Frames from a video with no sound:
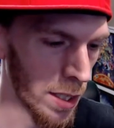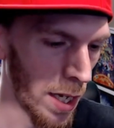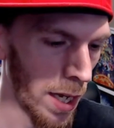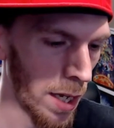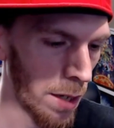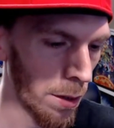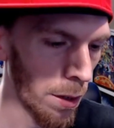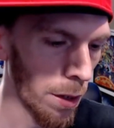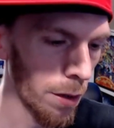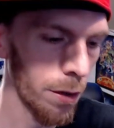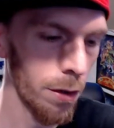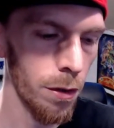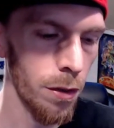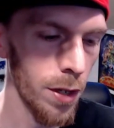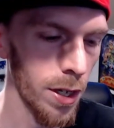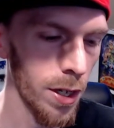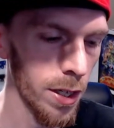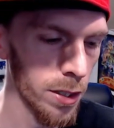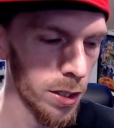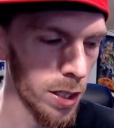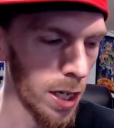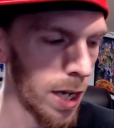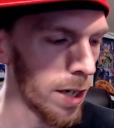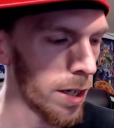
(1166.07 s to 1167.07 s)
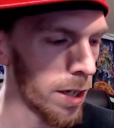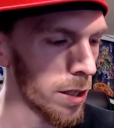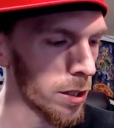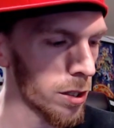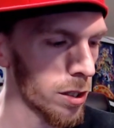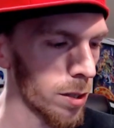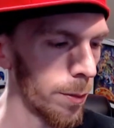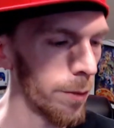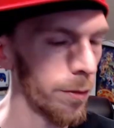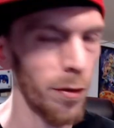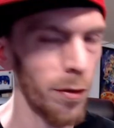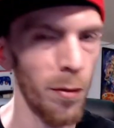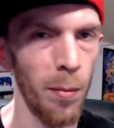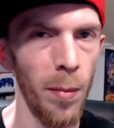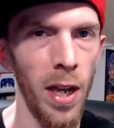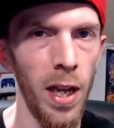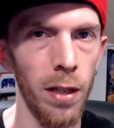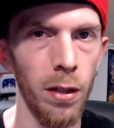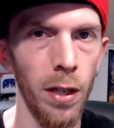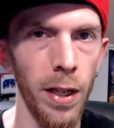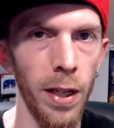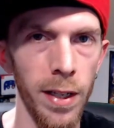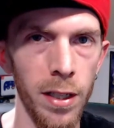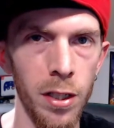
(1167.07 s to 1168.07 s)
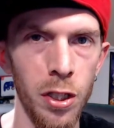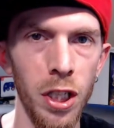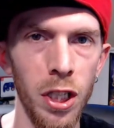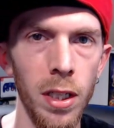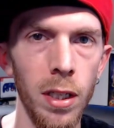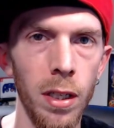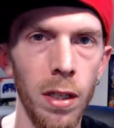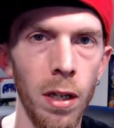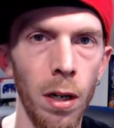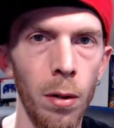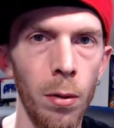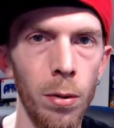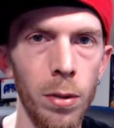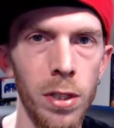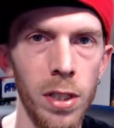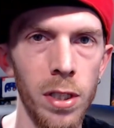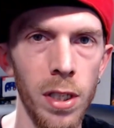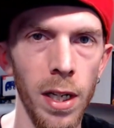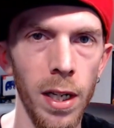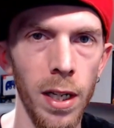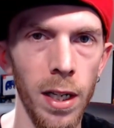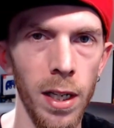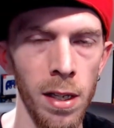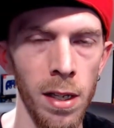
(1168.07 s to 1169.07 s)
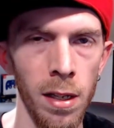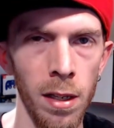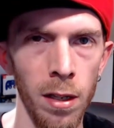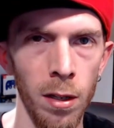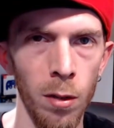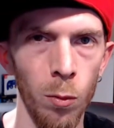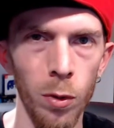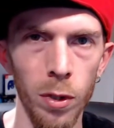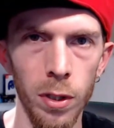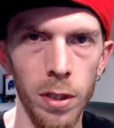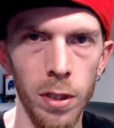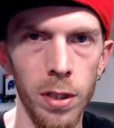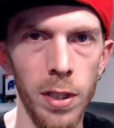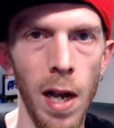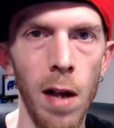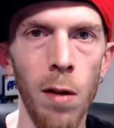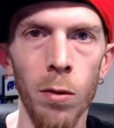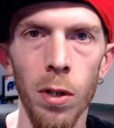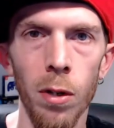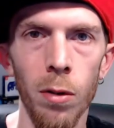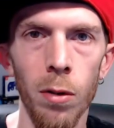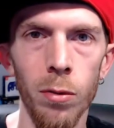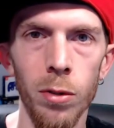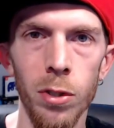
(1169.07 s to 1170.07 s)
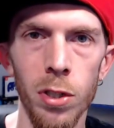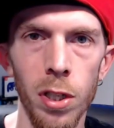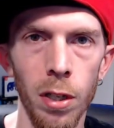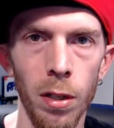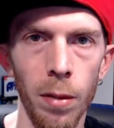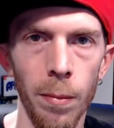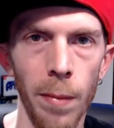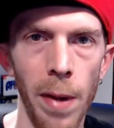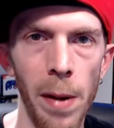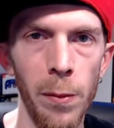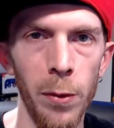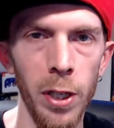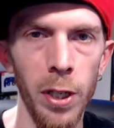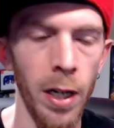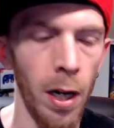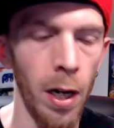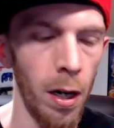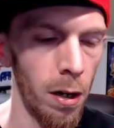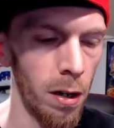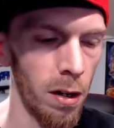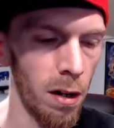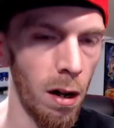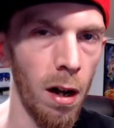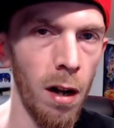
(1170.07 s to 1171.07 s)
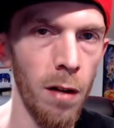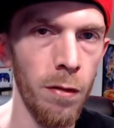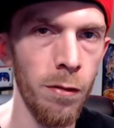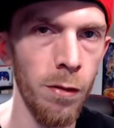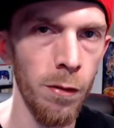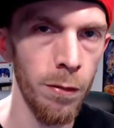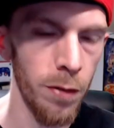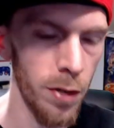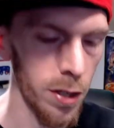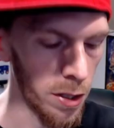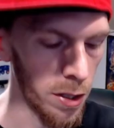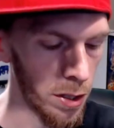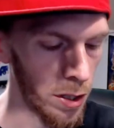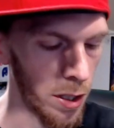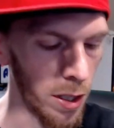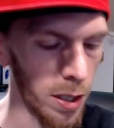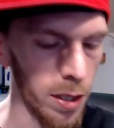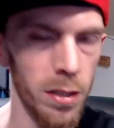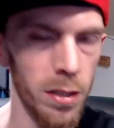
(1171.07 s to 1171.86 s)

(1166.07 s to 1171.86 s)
It had other things on it. Some of them had like cheat codes that would download to your memory card off of this